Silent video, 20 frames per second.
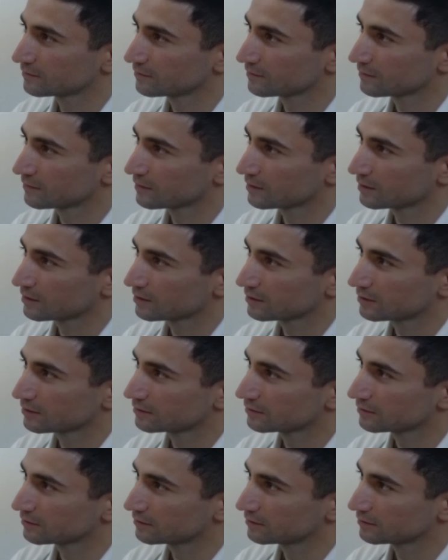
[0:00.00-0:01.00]

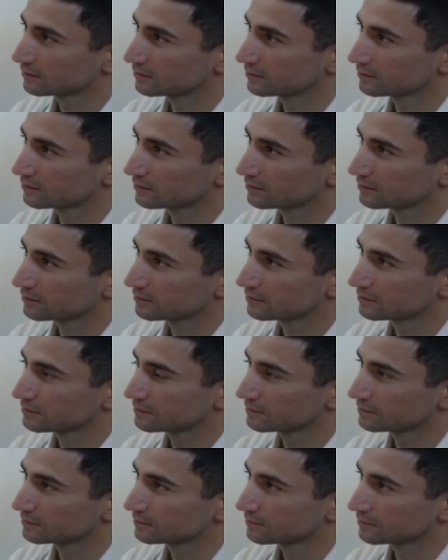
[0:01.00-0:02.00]

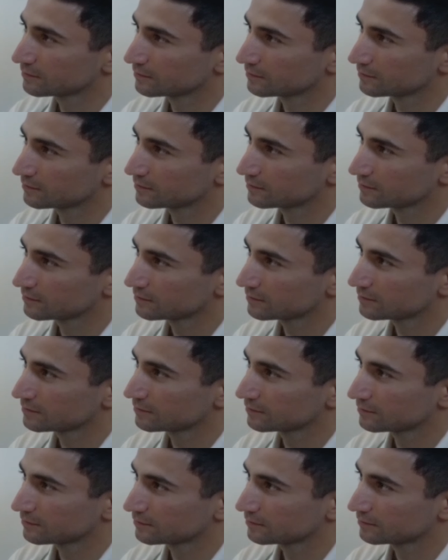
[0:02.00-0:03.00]

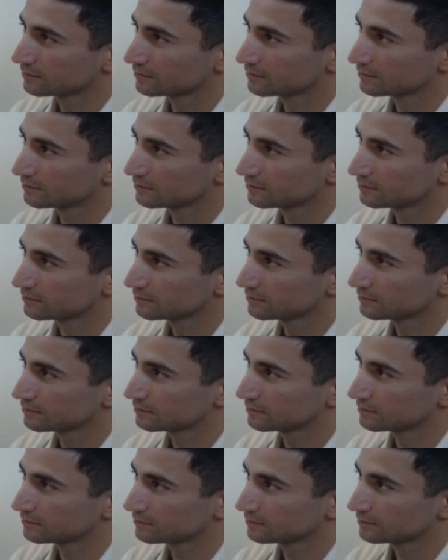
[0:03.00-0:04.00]

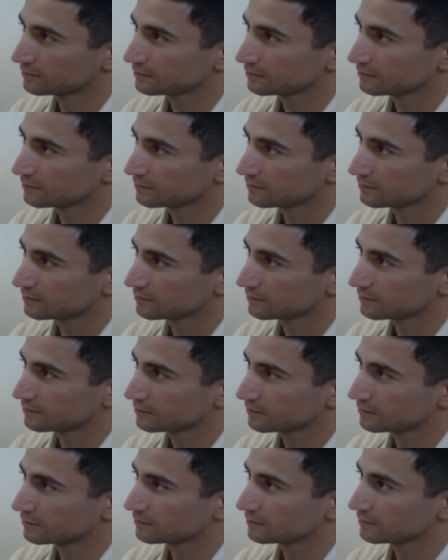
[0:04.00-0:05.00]

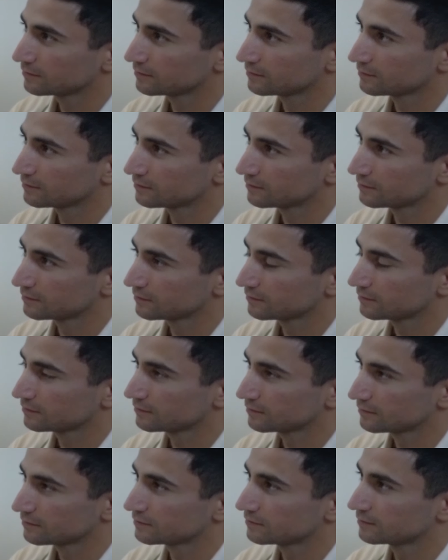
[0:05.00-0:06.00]

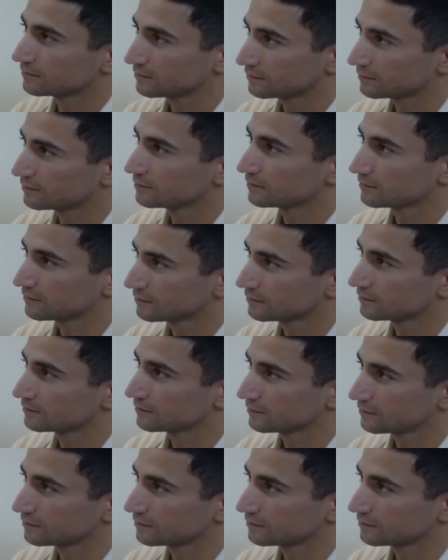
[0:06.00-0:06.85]
(silent)